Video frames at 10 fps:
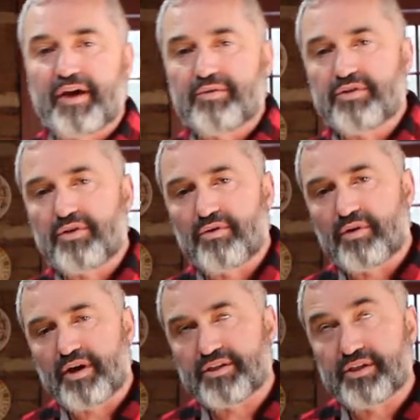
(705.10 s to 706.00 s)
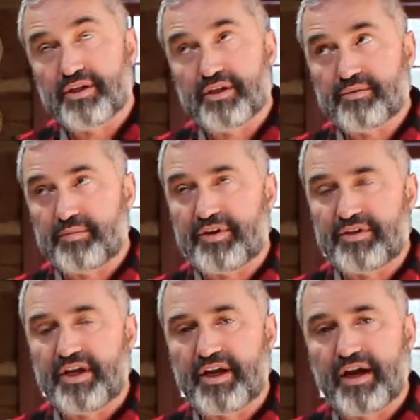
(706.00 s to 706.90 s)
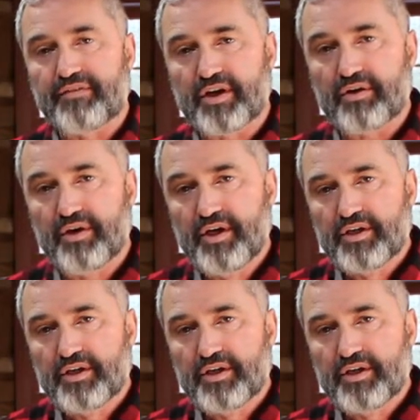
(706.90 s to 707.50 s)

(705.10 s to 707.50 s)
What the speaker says: it was about a day and a half ago.